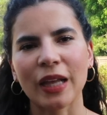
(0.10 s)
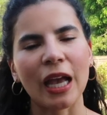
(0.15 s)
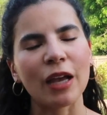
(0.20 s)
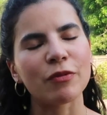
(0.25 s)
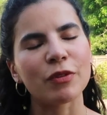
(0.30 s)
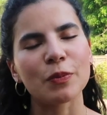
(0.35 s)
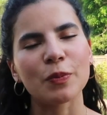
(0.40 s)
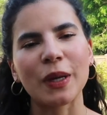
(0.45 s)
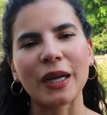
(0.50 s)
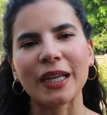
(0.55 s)

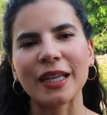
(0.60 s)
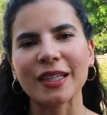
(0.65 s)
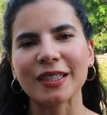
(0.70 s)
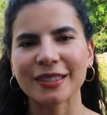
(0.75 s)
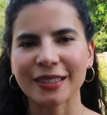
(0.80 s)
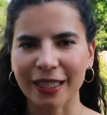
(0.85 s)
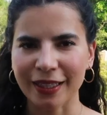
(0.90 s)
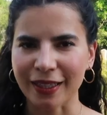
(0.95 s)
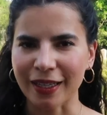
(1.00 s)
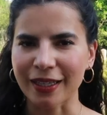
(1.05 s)
everybody,
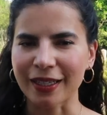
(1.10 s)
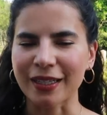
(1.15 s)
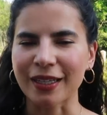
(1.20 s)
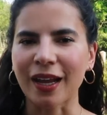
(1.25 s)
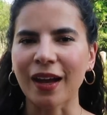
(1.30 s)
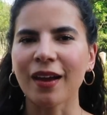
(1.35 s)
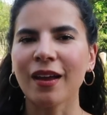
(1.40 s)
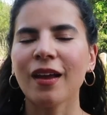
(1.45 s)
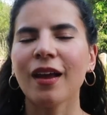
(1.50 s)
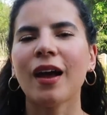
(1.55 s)
it's
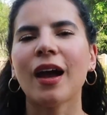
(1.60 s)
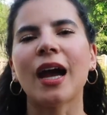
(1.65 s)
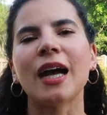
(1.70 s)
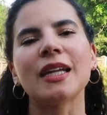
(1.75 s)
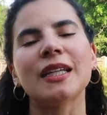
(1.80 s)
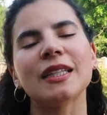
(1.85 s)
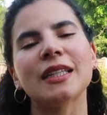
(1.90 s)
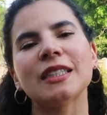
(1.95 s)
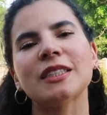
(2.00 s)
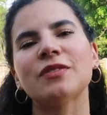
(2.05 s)
Catalina
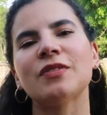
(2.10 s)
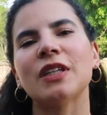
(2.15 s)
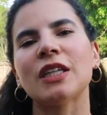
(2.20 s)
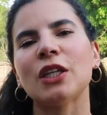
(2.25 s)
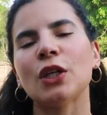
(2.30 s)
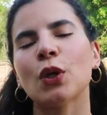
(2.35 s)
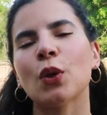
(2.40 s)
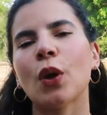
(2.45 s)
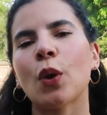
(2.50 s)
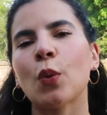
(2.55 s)
and in this
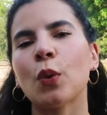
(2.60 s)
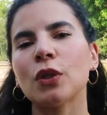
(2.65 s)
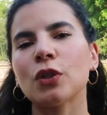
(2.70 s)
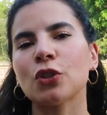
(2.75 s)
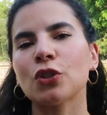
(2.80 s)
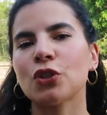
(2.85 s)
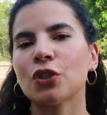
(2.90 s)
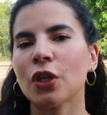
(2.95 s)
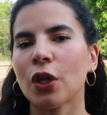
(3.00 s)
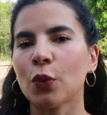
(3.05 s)
video I want
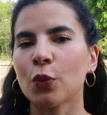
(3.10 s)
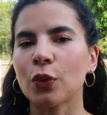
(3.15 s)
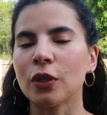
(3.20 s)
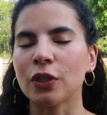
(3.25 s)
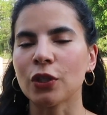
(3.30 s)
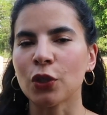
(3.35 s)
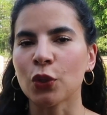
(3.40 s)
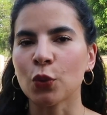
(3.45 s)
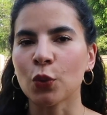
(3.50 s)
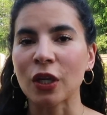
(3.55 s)
to share with
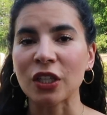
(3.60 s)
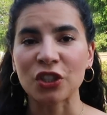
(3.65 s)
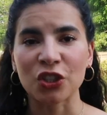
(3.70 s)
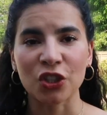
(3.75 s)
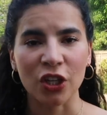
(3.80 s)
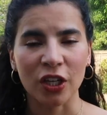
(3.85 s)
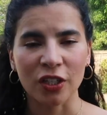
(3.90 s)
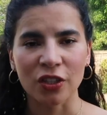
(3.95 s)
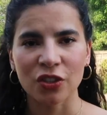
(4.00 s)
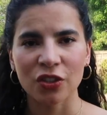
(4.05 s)
you a
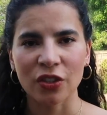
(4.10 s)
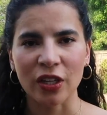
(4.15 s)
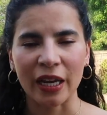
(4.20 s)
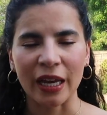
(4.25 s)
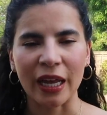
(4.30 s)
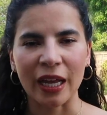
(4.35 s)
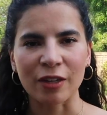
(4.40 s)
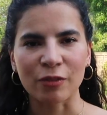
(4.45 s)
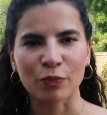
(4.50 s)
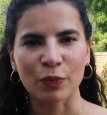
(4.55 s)
change that
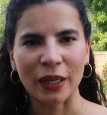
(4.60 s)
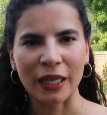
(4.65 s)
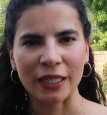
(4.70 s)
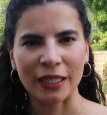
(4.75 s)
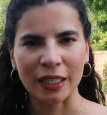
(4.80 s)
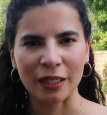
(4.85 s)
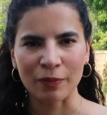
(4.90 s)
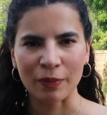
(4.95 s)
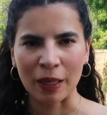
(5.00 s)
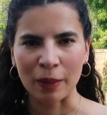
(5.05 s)
I have made
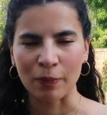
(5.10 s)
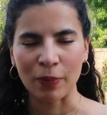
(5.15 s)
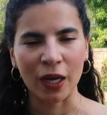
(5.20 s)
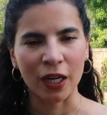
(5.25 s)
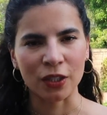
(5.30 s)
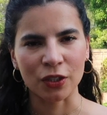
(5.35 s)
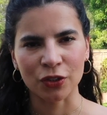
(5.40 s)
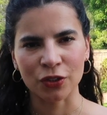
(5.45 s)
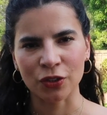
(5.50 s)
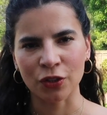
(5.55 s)
in my
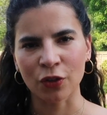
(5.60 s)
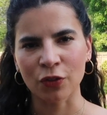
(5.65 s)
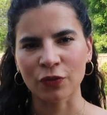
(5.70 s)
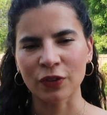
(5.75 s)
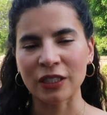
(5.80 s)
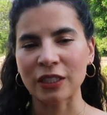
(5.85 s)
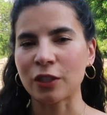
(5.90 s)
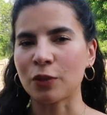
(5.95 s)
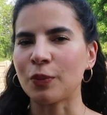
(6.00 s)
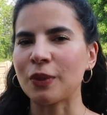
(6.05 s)
pattern of
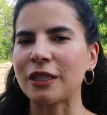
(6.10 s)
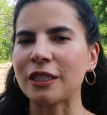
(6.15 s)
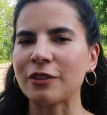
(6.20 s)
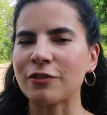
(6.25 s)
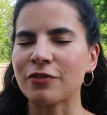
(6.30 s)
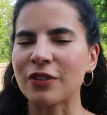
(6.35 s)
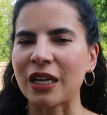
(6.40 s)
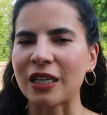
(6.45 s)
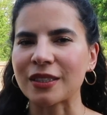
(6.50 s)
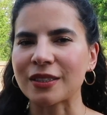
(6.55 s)

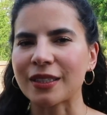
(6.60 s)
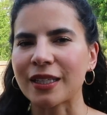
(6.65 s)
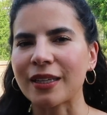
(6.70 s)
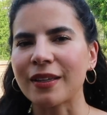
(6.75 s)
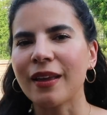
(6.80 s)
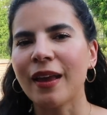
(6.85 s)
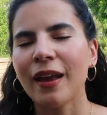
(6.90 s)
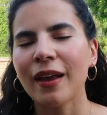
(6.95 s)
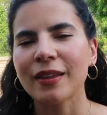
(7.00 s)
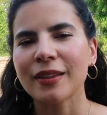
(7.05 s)
intermittent fasting
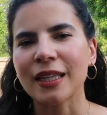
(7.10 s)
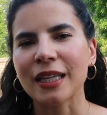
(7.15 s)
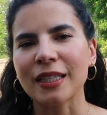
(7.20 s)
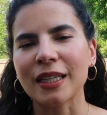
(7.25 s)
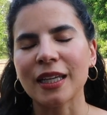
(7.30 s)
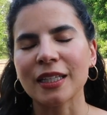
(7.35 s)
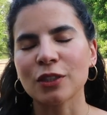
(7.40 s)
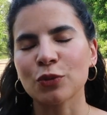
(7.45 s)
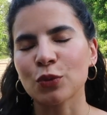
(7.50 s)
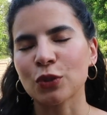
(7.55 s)
that
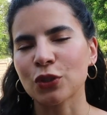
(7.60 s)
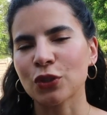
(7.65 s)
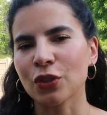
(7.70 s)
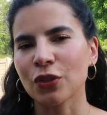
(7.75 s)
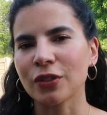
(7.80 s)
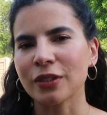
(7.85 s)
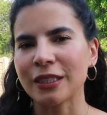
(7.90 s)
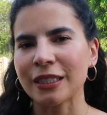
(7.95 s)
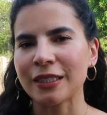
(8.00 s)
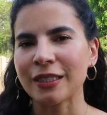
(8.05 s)
has
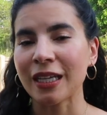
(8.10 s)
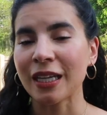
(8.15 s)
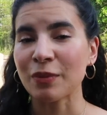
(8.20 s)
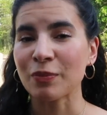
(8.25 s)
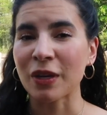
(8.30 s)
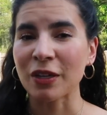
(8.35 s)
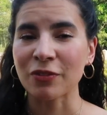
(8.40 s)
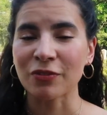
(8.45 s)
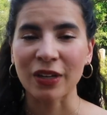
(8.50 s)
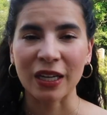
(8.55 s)
resulted in
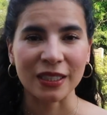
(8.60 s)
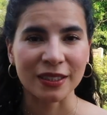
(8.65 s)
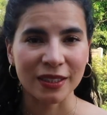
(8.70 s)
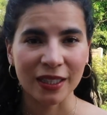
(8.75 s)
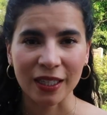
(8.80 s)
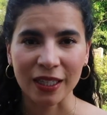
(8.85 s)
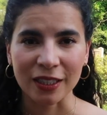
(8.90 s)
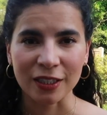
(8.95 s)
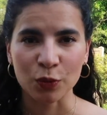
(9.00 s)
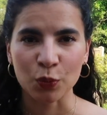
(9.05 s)
my
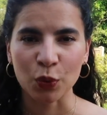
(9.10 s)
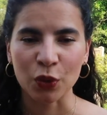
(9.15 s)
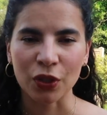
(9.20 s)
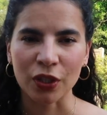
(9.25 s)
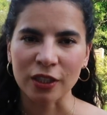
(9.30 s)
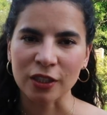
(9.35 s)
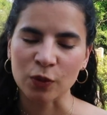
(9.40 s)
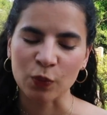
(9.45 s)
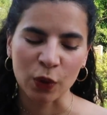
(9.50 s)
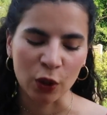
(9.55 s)
fasting
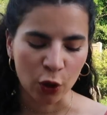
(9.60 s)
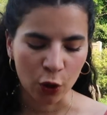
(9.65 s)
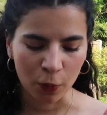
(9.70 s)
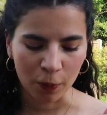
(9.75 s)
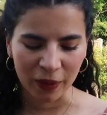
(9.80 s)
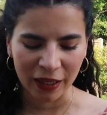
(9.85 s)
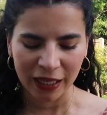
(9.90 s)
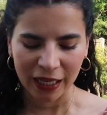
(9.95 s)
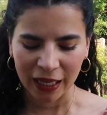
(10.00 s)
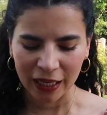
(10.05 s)
experience
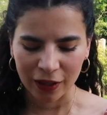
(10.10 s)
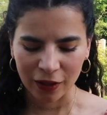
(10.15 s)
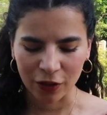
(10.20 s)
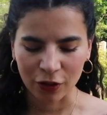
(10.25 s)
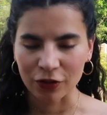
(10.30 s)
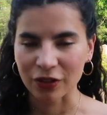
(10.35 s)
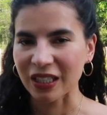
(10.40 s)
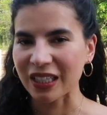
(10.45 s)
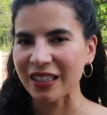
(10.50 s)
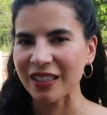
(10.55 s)
becoming a
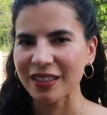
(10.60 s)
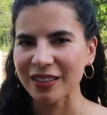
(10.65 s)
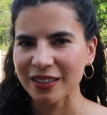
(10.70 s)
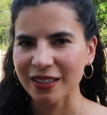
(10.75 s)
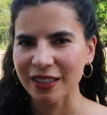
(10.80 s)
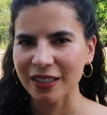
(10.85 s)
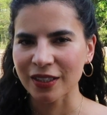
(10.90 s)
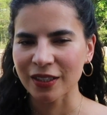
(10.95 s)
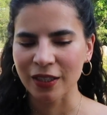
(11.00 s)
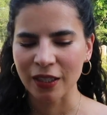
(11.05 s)
lot
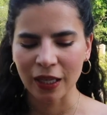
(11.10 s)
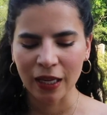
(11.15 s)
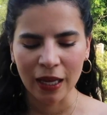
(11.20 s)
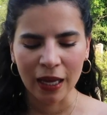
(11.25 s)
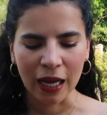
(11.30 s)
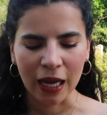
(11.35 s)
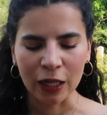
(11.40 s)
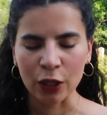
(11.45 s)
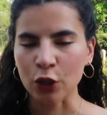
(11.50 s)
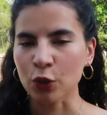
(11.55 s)
easier,
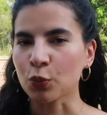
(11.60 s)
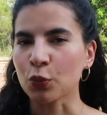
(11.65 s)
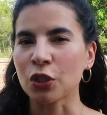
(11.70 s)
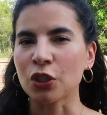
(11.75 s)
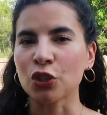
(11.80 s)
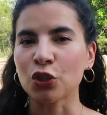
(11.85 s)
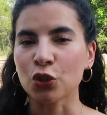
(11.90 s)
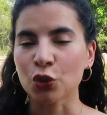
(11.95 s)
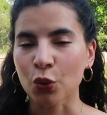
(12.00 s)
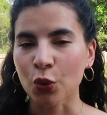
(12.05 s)
a lot more
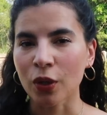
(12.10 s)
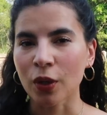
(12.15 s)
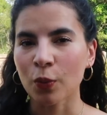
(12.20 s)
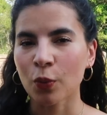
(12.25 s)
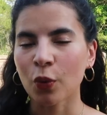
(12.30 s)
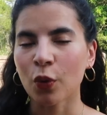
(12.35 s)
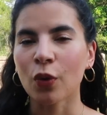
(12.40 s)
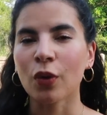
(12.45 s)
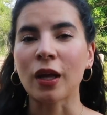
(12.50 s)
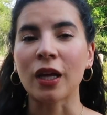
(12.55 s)

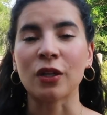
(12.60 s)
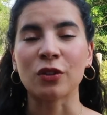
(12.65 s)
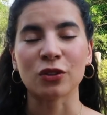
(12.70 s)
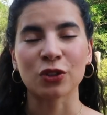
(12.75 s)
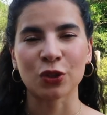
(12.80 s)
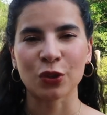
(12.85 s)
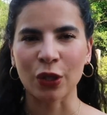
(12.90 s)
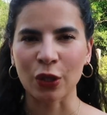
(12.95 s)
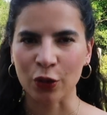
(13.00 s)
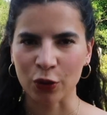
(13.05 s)
enjoyable and
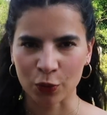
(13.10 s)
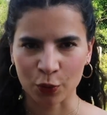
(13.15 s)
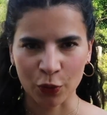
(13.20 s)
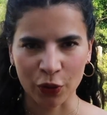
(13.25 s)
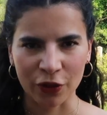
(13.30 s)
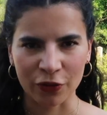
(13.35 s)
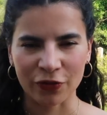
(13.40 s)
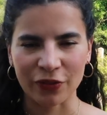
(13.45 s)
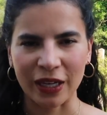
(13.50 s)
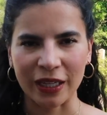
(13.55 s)
also a lot more
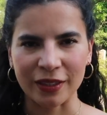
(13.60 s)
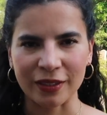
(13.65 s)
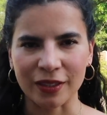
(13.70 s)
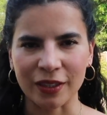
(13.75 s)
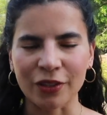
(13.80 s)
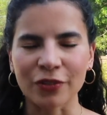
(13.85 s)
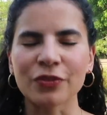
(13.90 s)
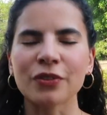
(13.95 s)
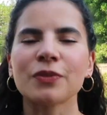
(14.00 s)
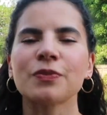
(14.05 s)
effective.